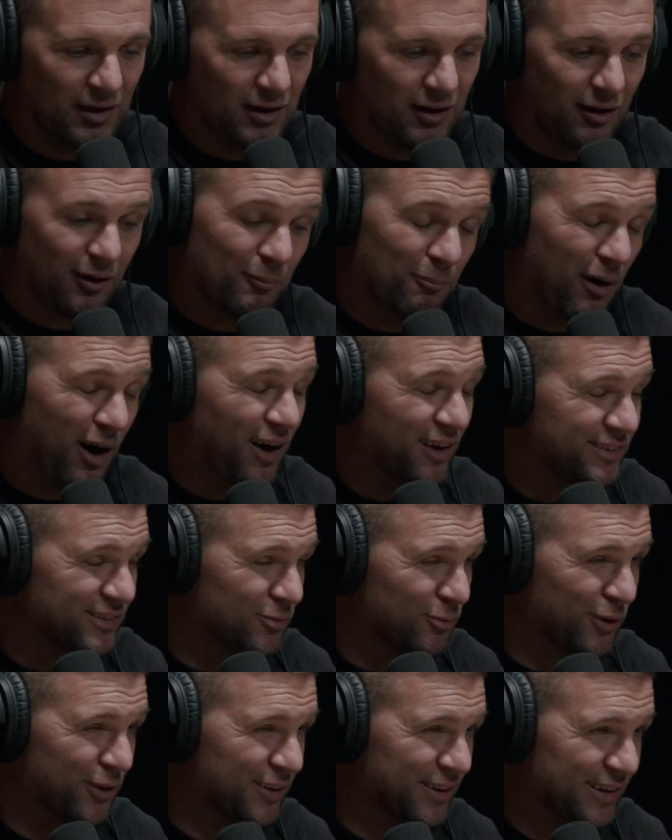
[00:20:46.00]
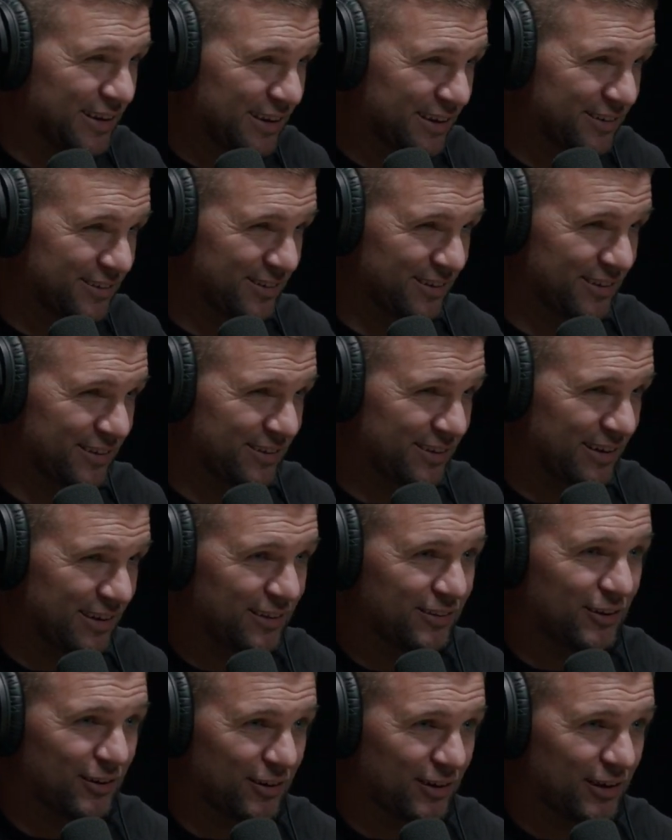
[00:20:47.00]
Hamas really isn't either.